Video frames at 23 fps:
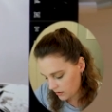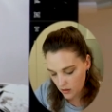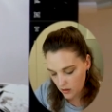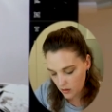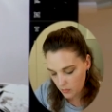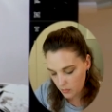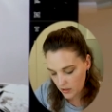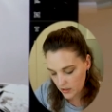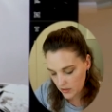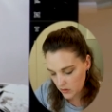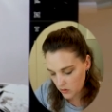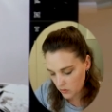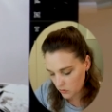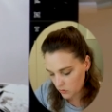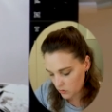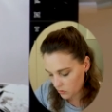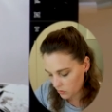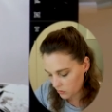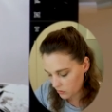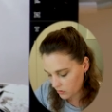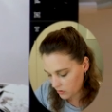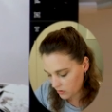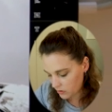the pencil
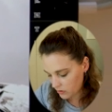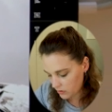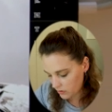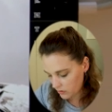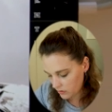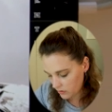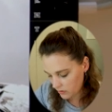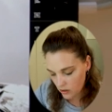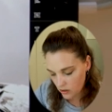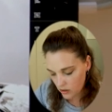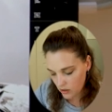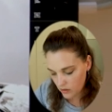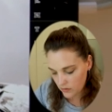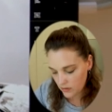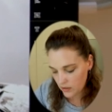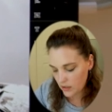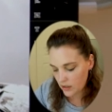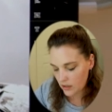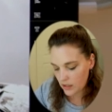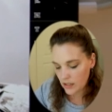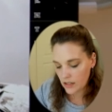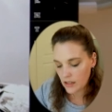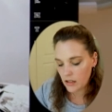tool, you have
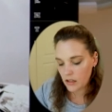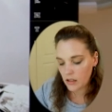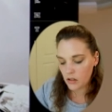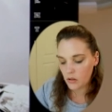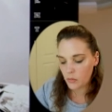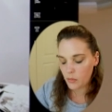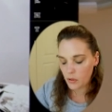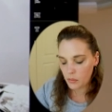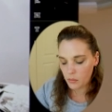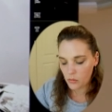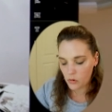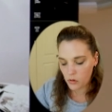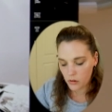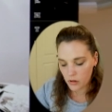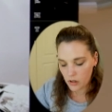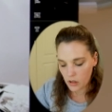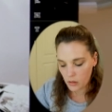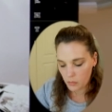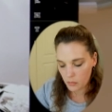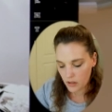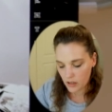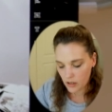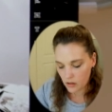to think a little bit more
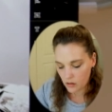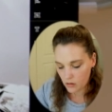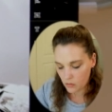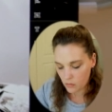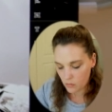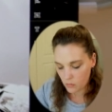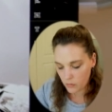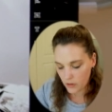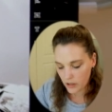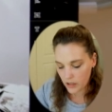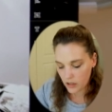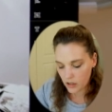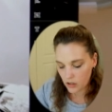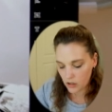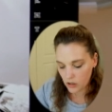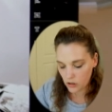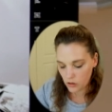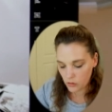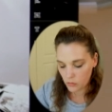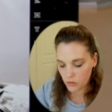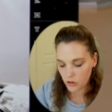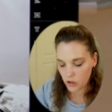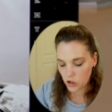about where
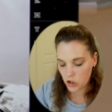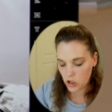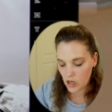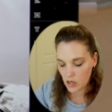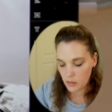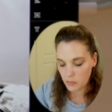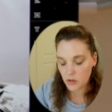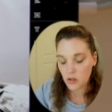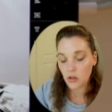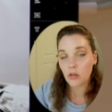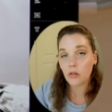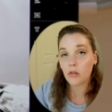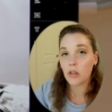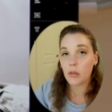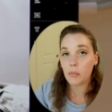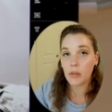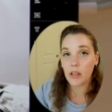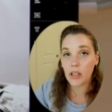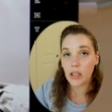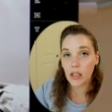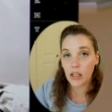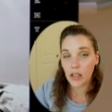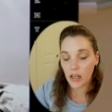your shapes are going to
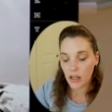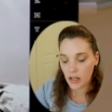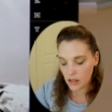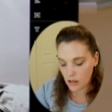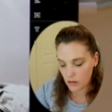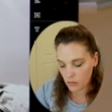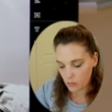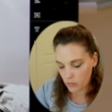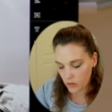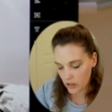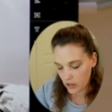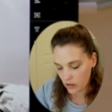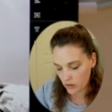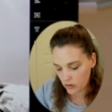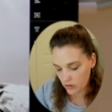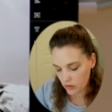be and where